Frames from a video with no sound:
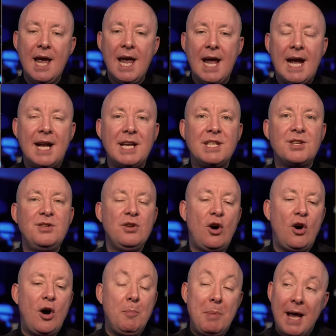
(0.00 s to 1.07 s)
And it's
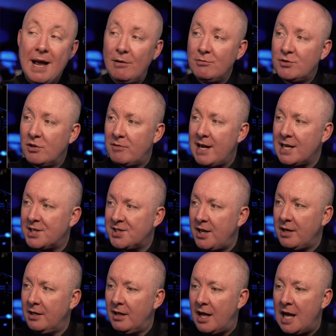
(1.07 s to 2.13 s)
not about direct
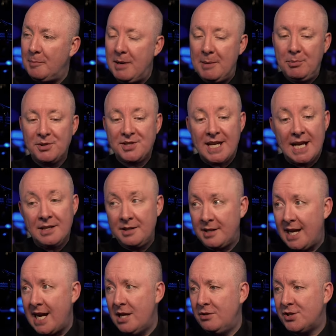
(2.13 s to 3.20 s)
sunlight. People are saying
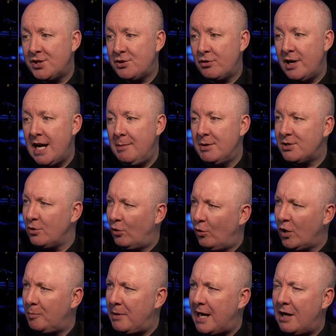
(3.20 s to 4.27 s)
today in the stream, it's
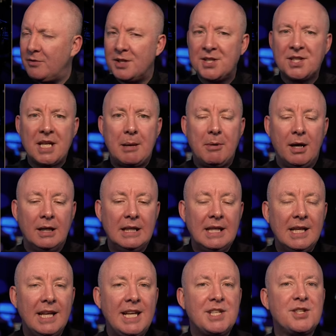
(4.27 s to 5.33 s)
all about the summer.
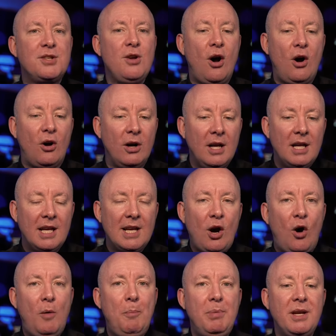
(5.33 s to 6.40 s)
It's not.
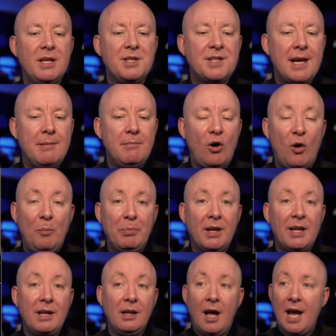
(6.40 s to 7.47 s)

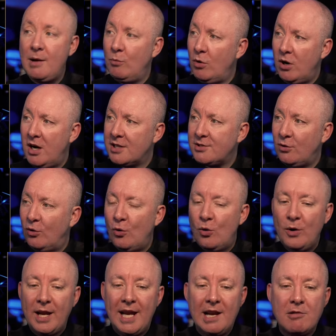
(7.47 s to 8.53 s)
Ambient light works
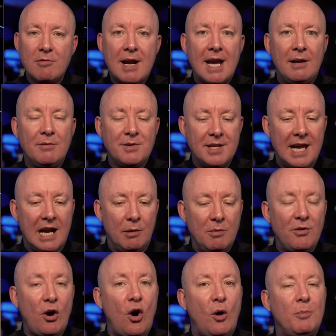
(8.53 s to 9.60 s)
all year round now
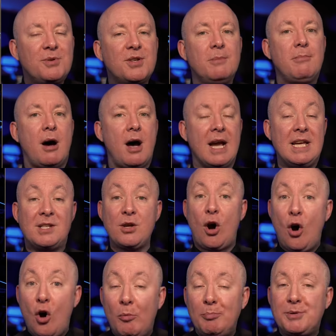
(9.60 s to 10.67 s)
with
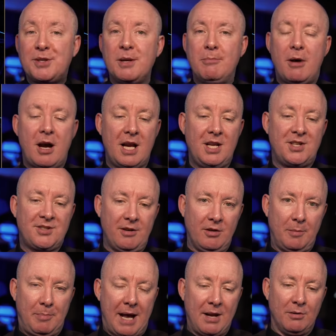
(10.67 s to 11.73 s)
optimized
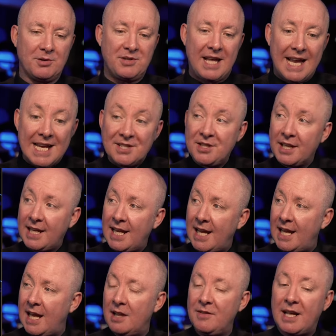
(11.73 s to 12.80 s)
solar panels. That is the
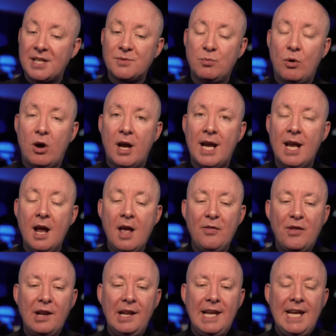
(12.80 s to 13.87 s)
key. And that's why
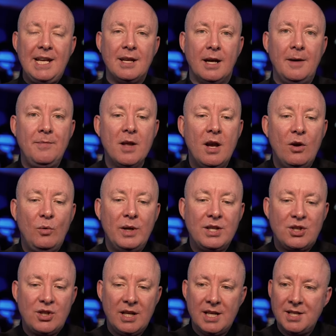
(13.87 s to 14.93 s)
the leader,
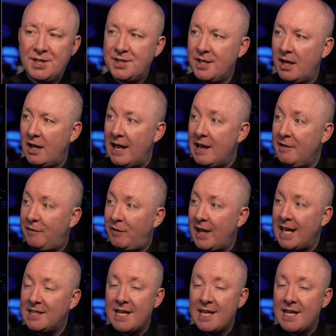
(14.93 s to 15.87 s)
which is Enphase